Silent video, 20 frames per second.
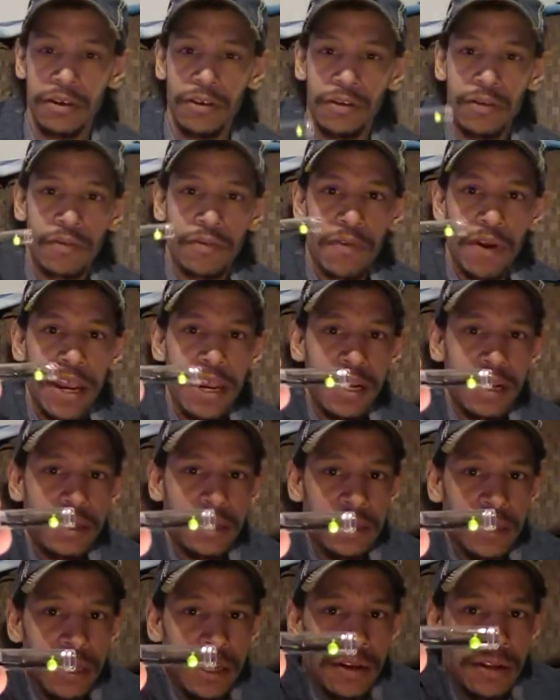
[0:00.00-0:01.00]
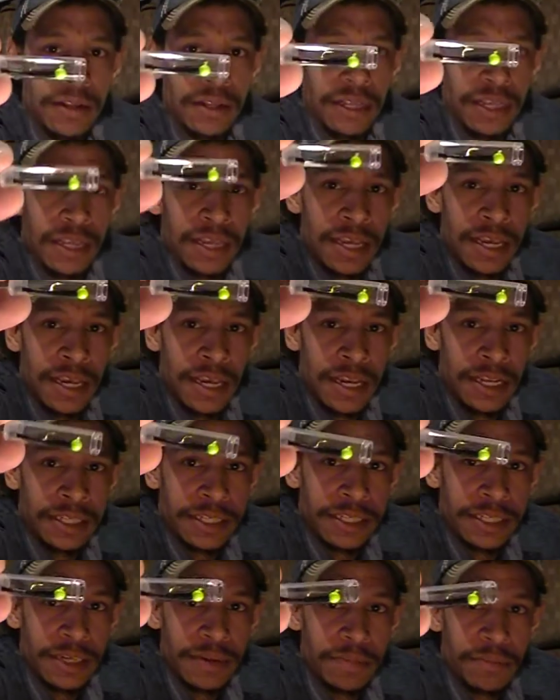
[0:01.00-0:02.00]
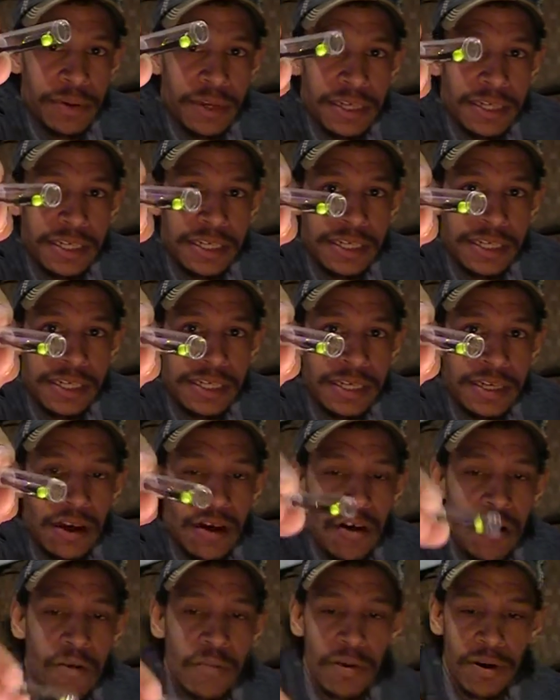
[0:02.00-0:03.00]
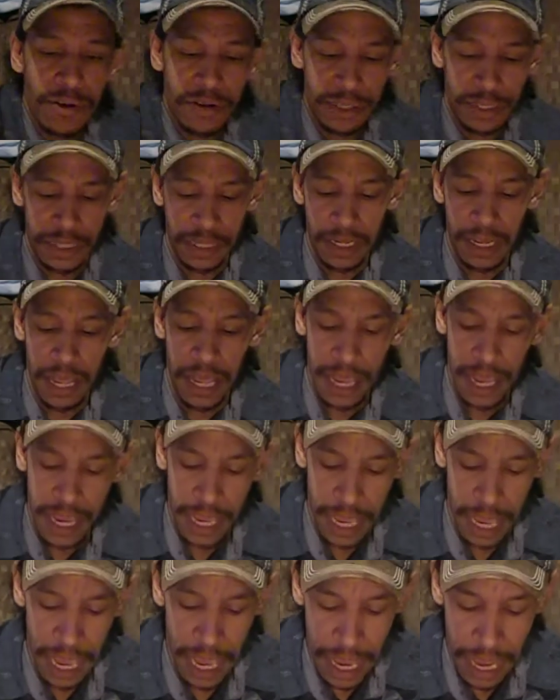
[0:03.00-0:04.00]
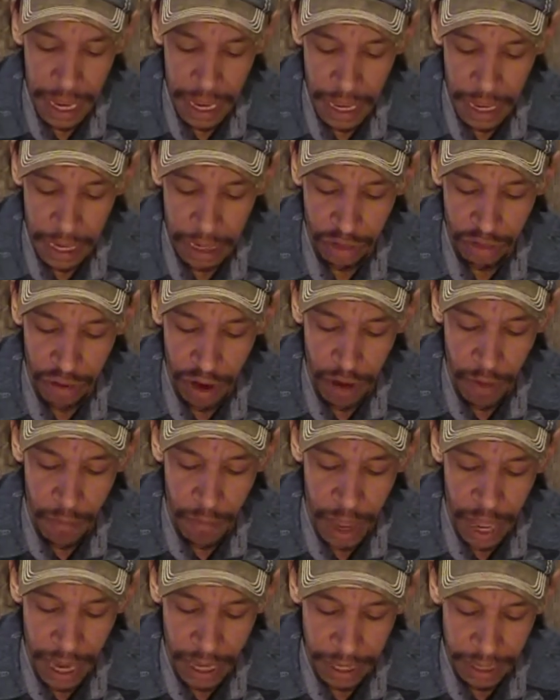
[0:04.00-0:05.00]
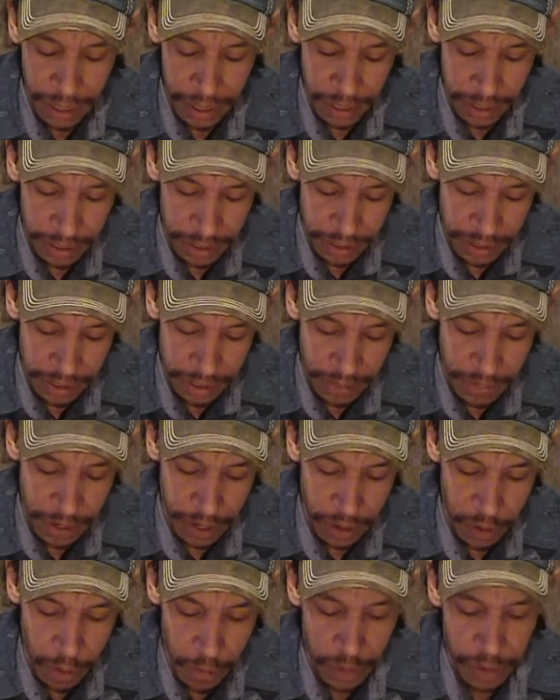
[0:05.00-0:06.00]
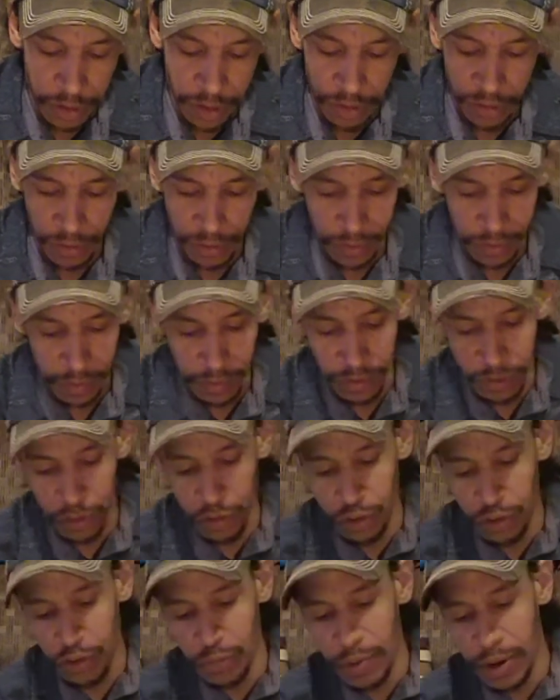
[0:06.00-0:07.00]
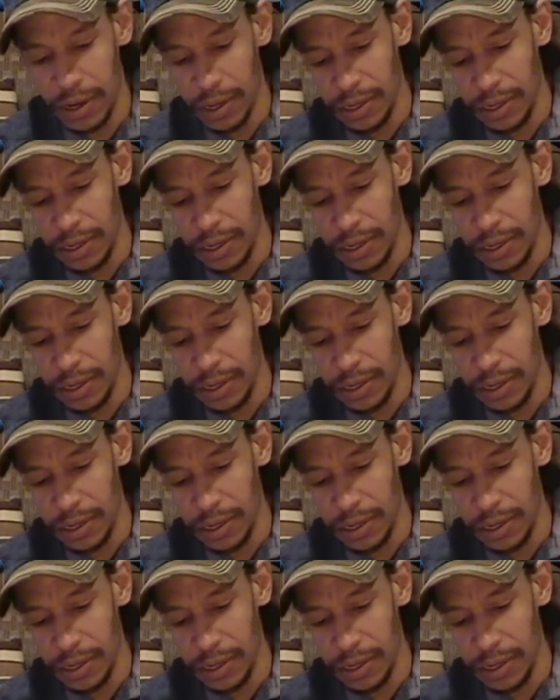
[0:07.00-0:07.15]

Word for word: great little itsy bitsy, almost like a uh, trout magnet. Let's see if I can open this tube.